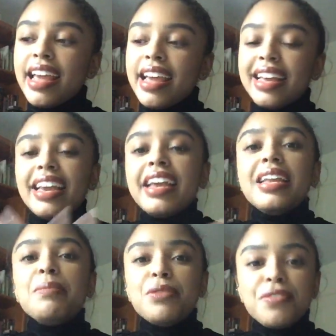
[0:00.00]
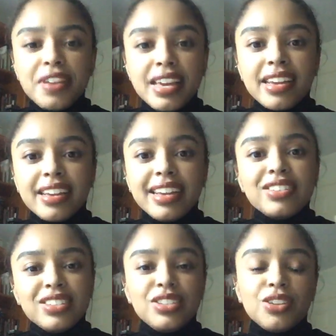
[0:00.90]
like, any movie
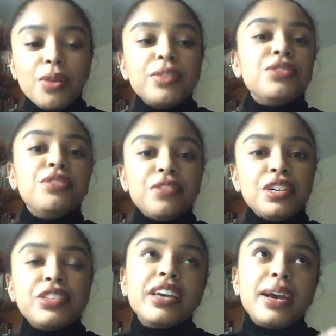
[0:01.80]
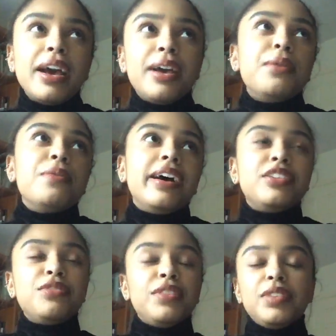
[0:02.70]
in the Star Wars universe, I will
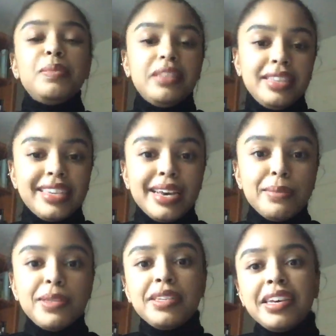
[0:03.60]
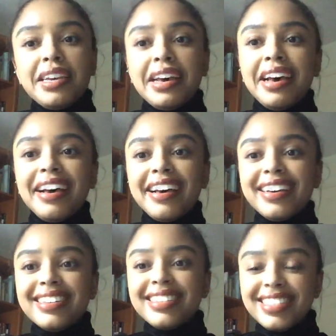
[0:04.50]
watch 50 million times.
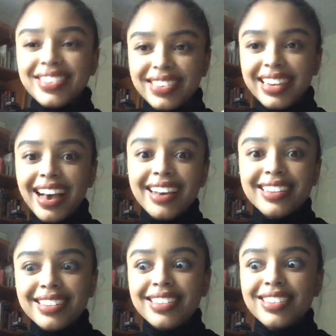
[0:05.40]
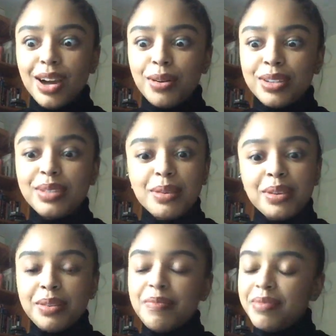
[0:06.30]
So, yeah. Star Wars,
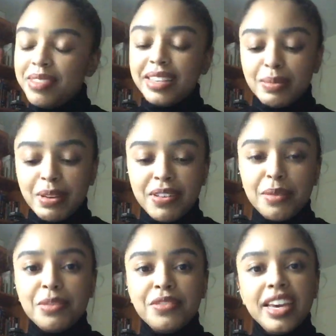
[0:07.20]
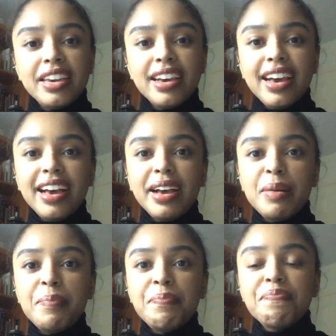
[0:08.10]
that's my favorite movie.
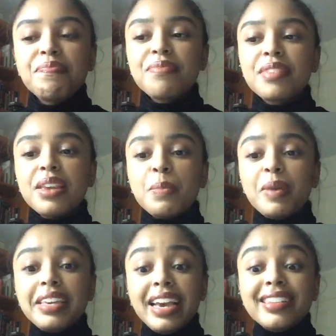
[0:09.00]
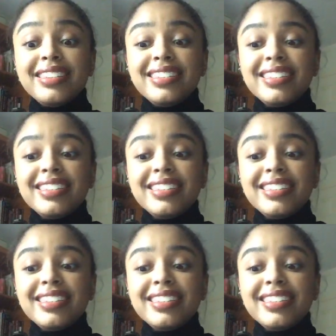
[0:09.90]
But, yes.